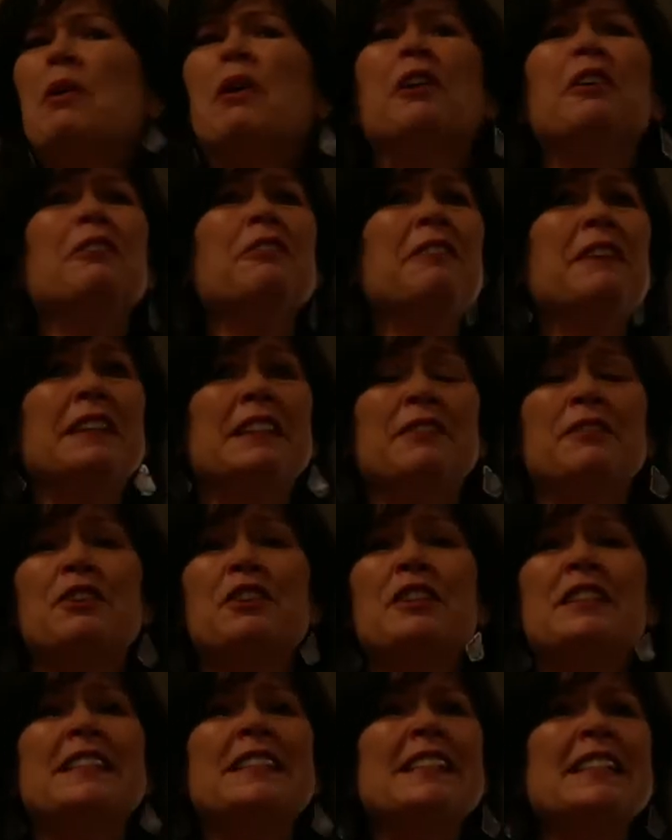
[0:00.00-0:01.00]
Perfect. If
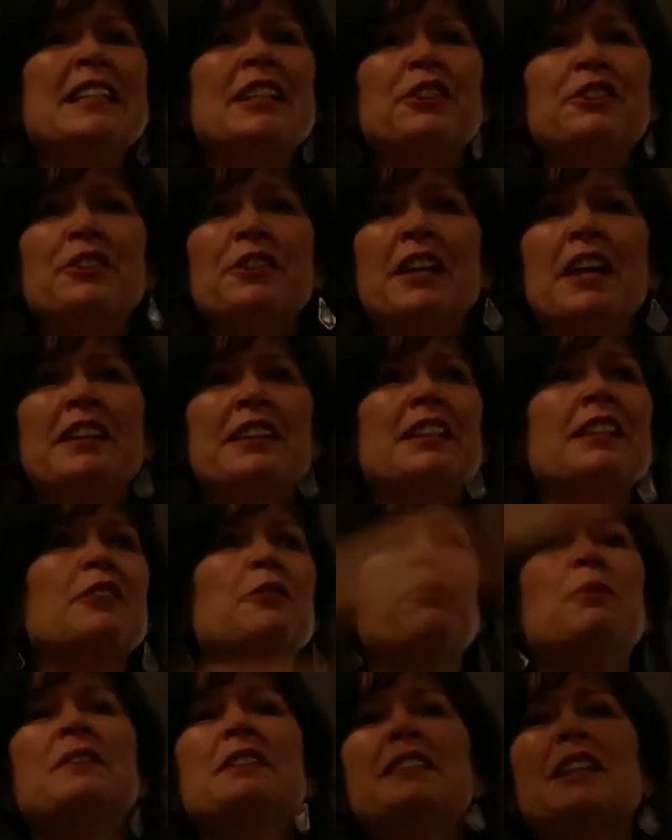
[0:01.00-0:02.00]
you can see through that thing,
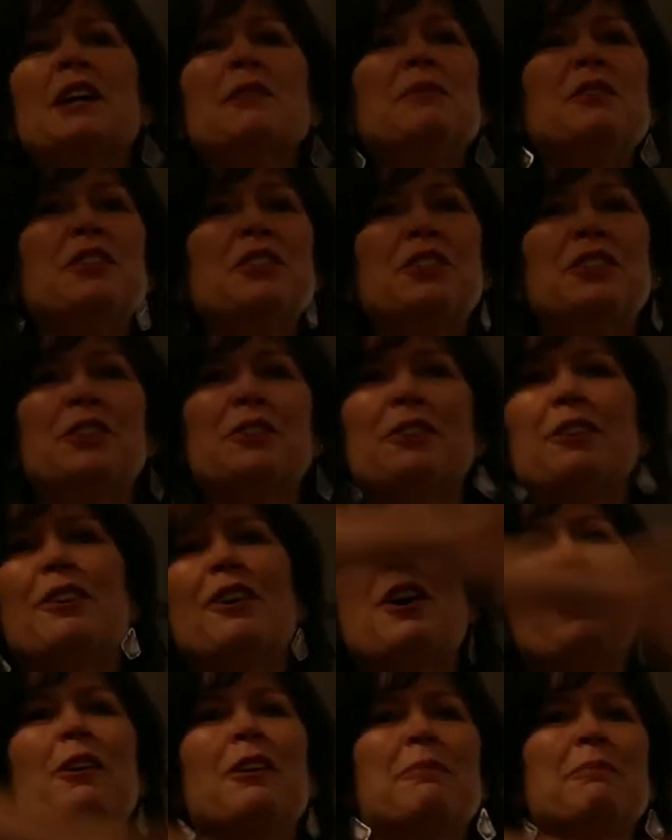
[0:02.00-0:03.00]
the ones I'm used to
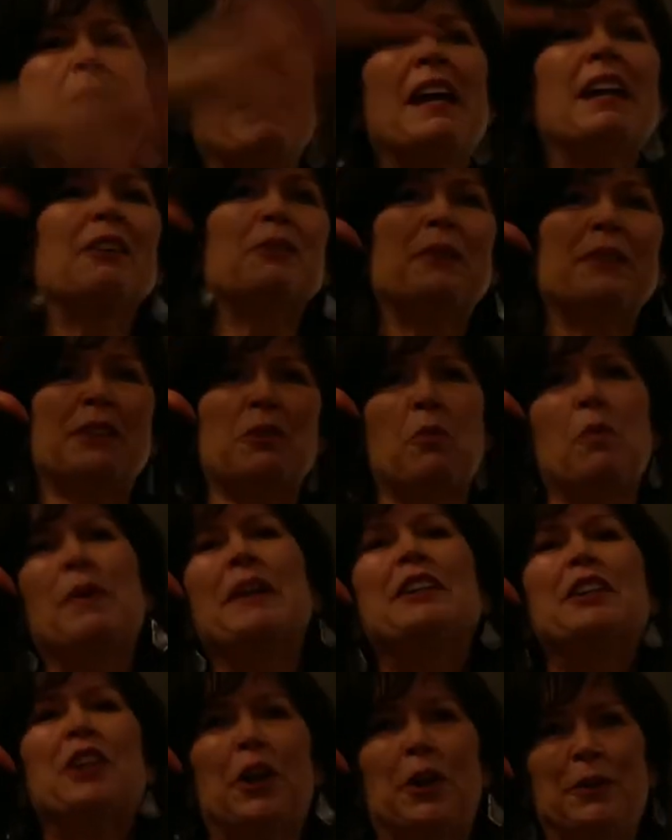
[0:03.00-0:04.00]
are all metal with a
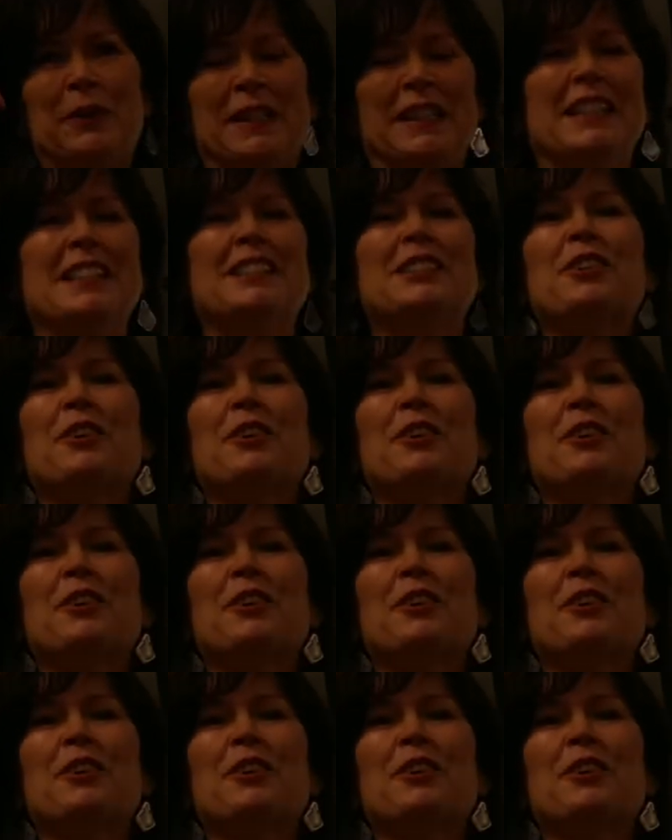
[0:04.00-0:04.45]
window in it.